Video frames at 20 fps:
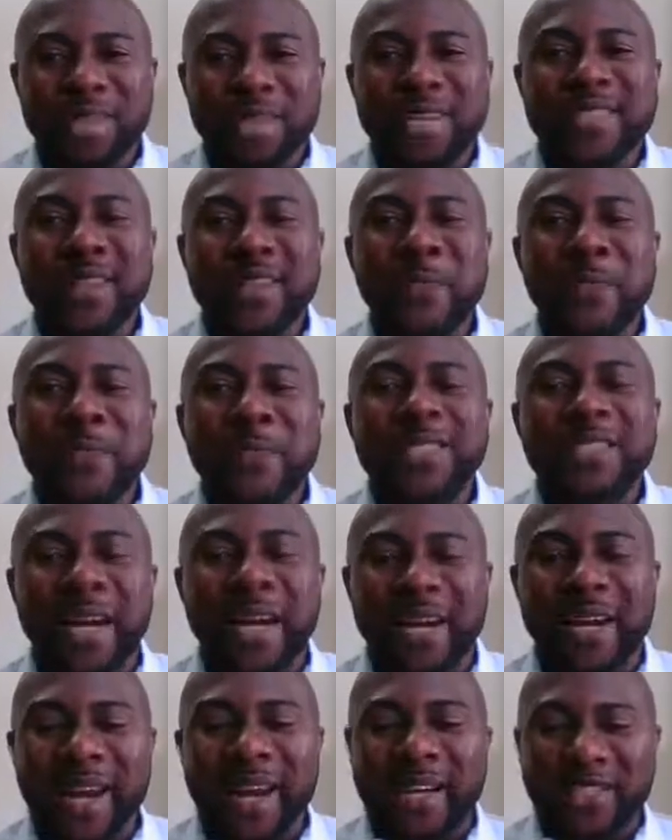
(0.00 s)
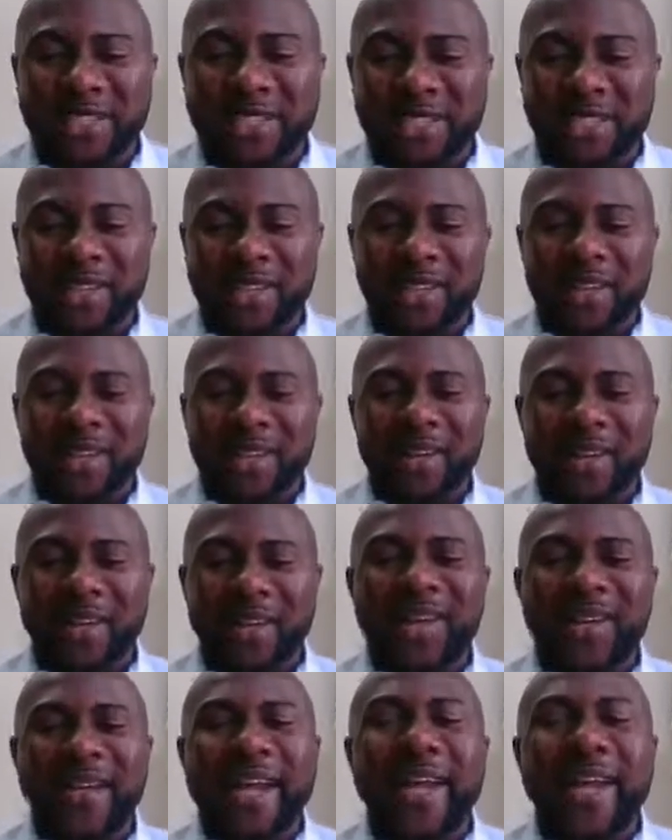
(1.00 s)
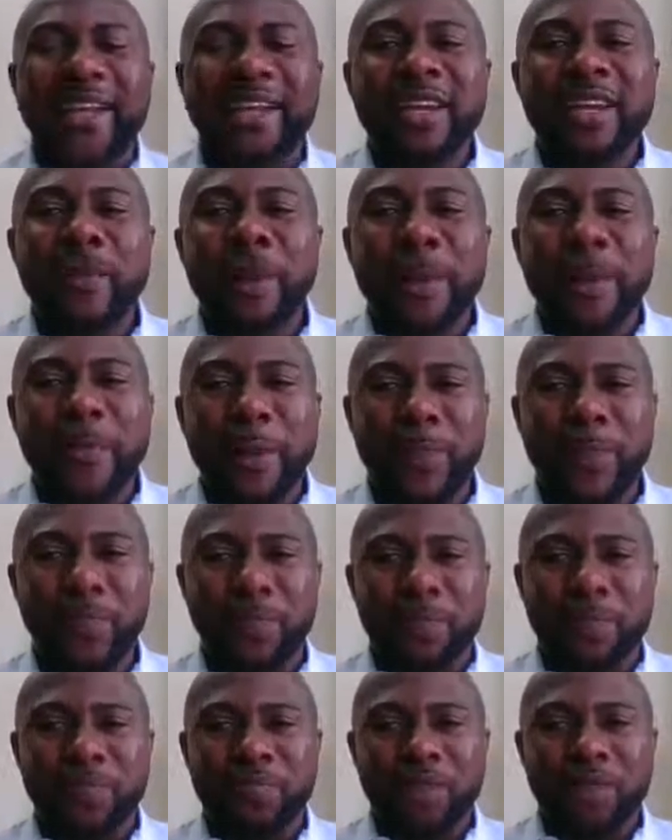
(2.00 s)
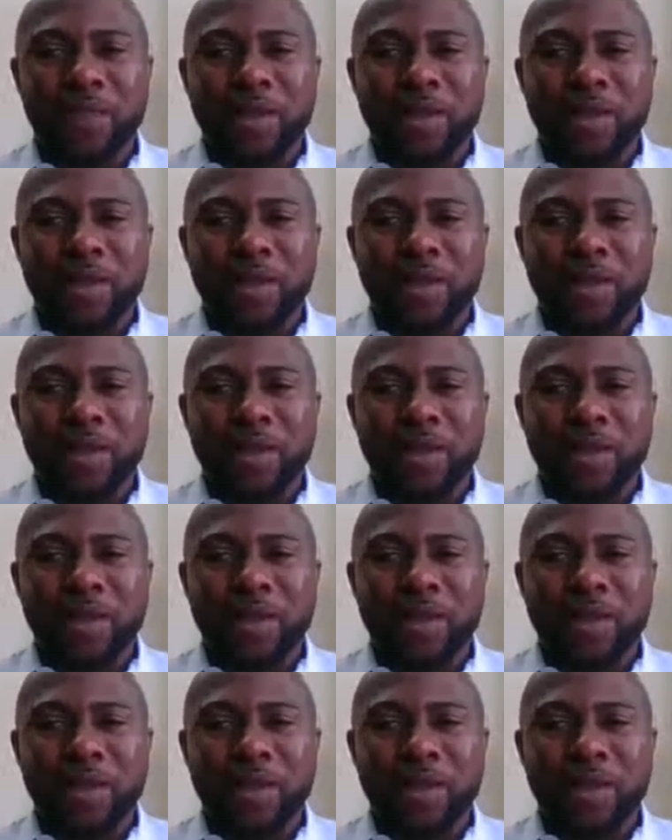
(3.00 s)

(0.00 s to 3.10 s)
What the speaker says: is a big challenge that can kill many people.